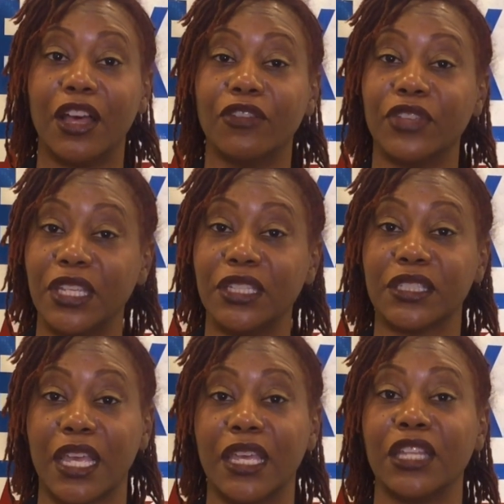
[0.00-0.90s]
of
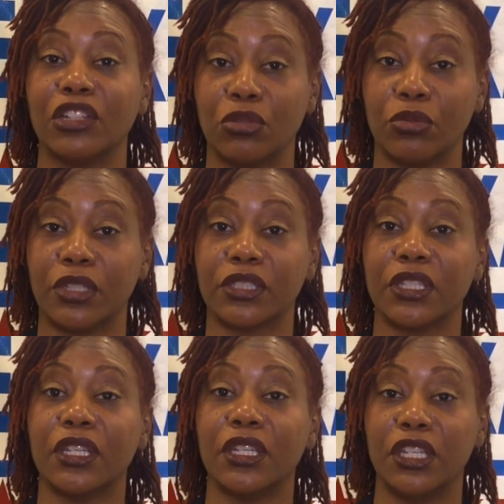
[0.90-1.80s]
East St. Louis,
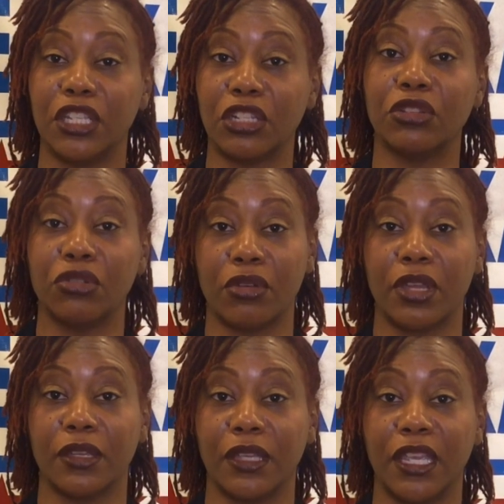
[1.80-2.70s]
Illinois.